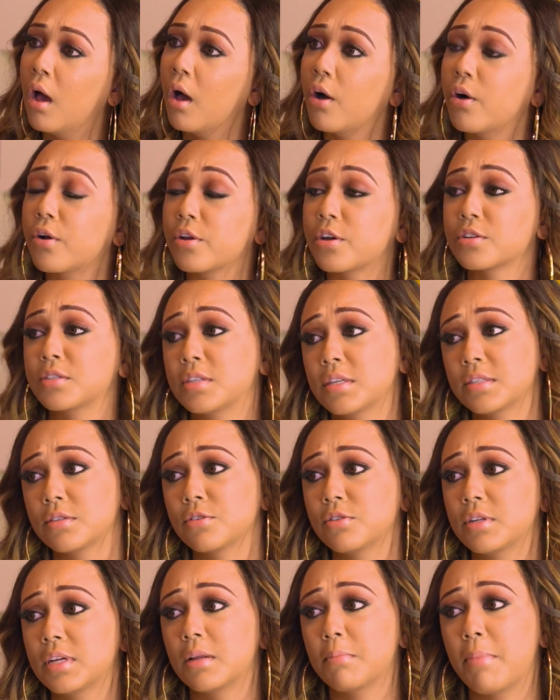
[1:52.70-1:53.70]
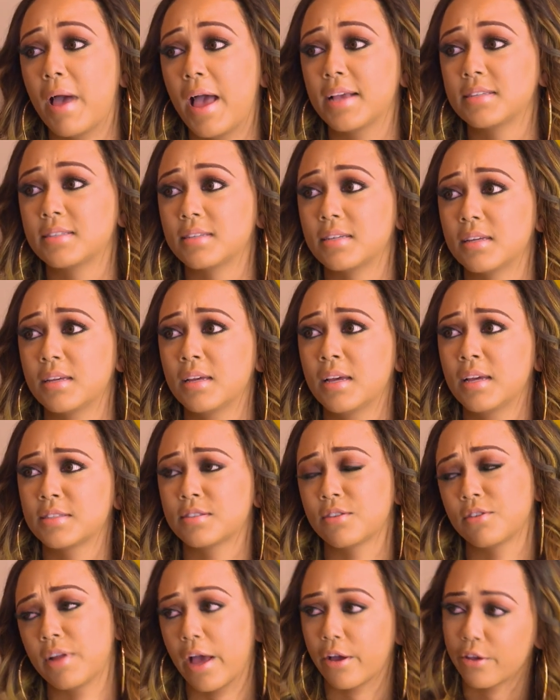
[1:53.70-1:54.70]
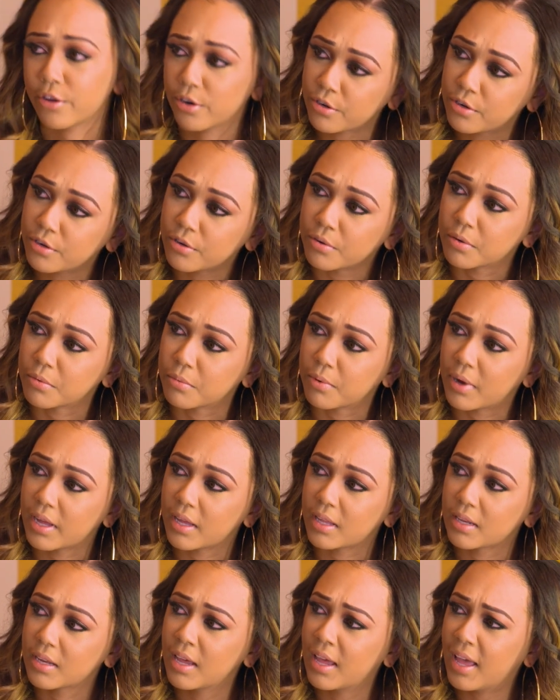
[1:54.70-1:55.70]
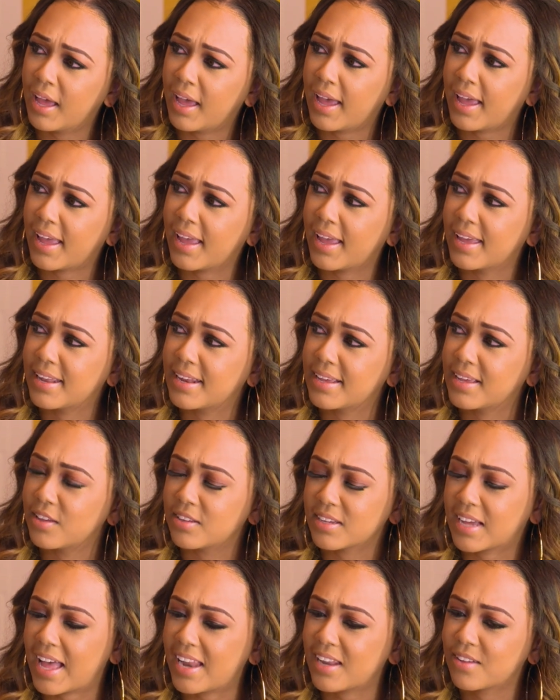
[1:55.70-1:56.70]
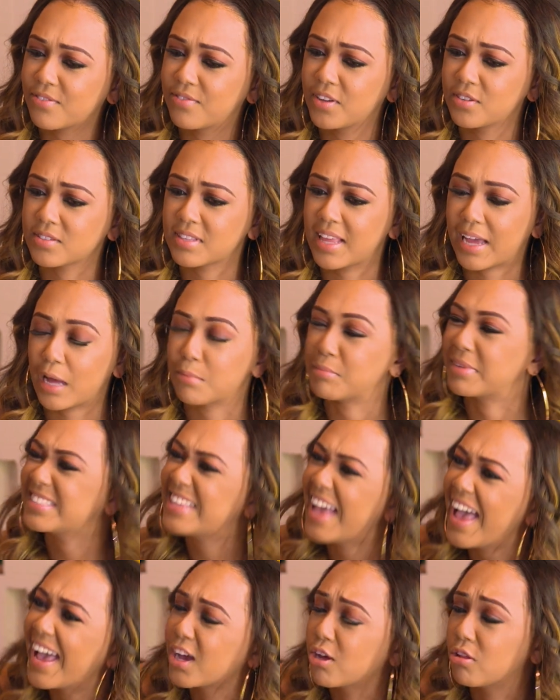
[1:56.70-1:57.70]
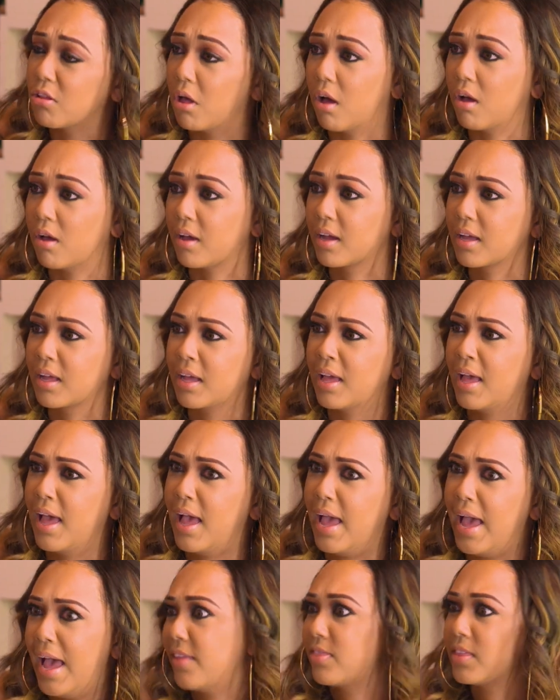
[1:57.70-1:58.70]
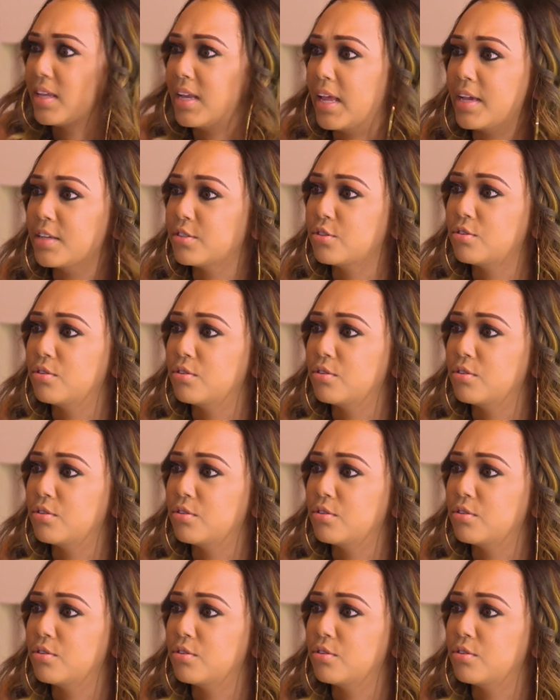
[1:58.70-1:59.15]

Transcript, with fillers: Oh, your sister did a pageant, so now you're doing one and it kind of feels like I'm tag along at the dance